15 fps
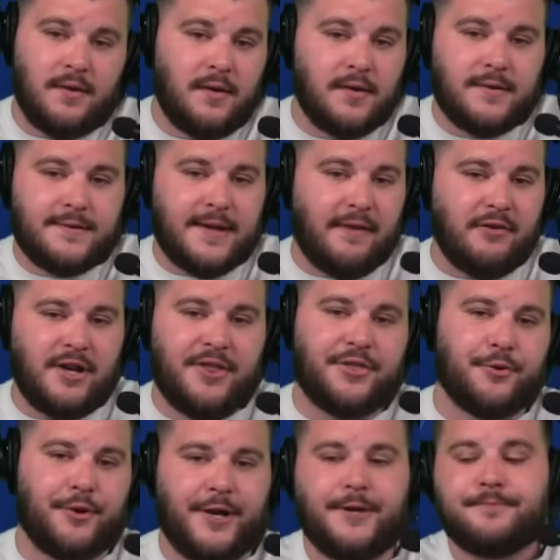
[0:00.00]

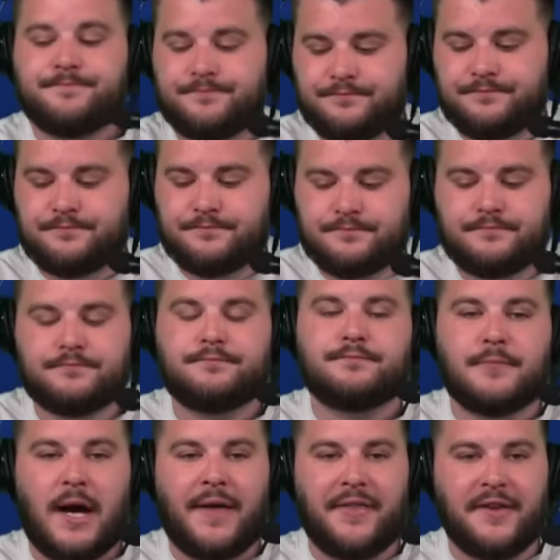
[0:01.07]
73,
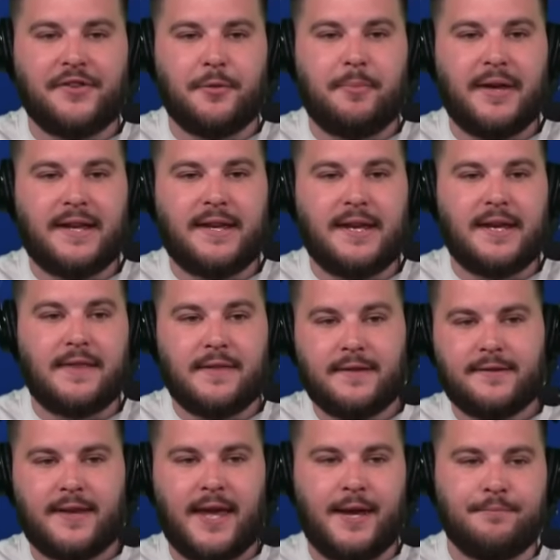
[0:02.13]
I think, is a big key in
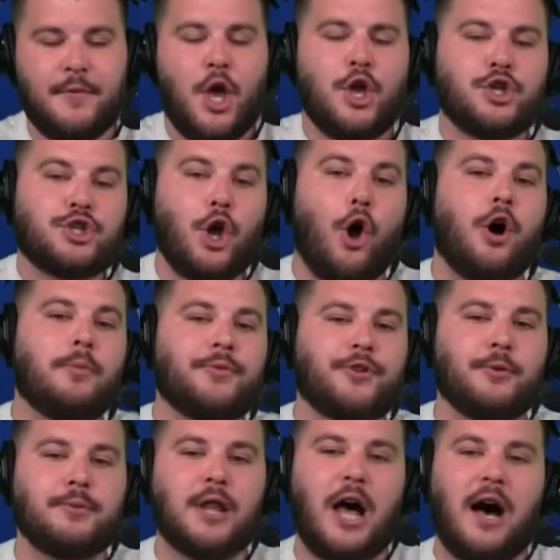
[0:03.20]
this game. Show him
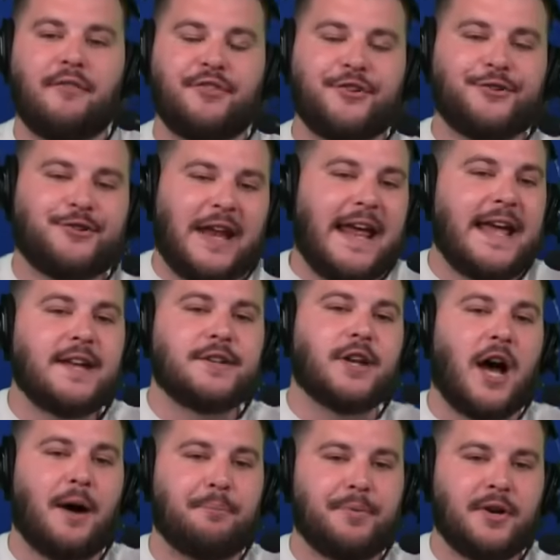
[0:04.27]
some love. Stand
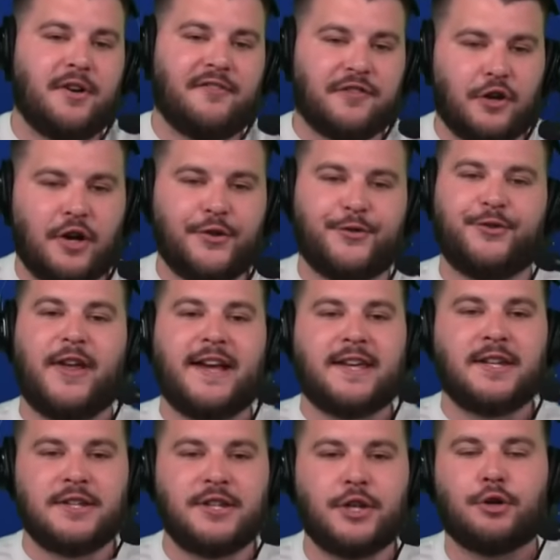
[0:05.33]
up for our
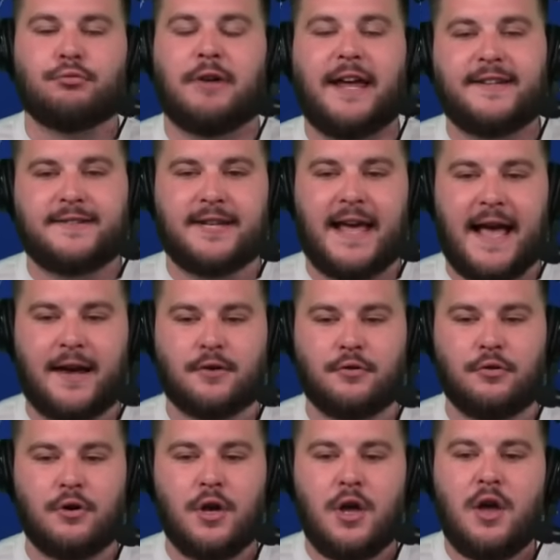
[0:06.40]
second-year right
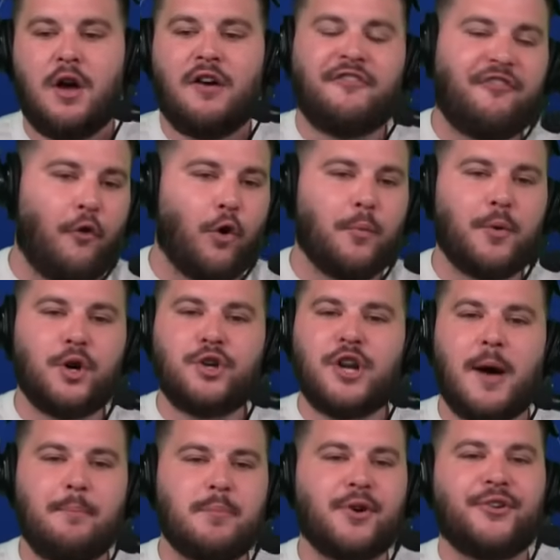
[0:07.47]
tackle, former
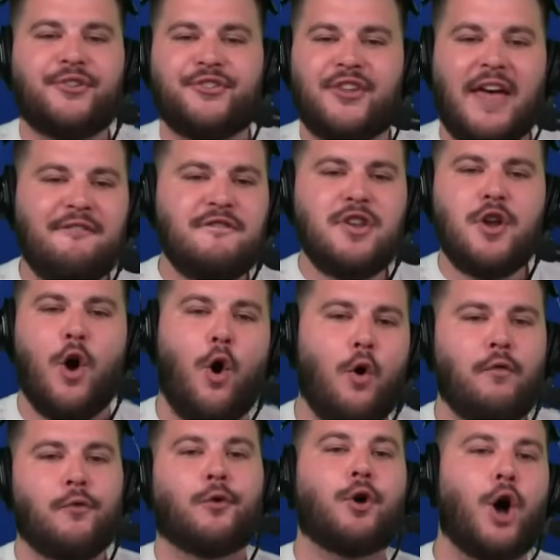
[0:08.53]
number 7
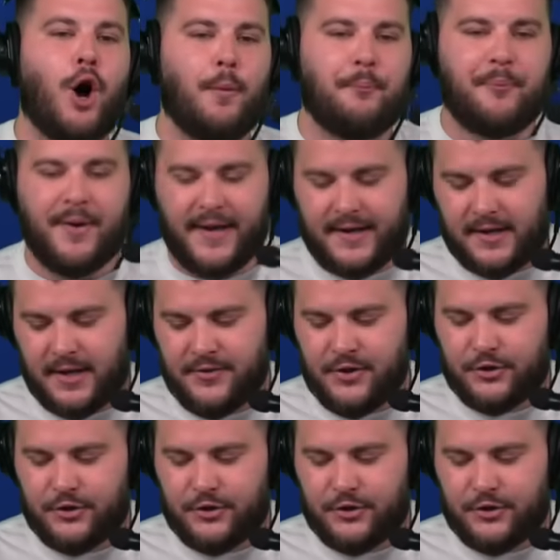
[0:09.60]
overall pick in the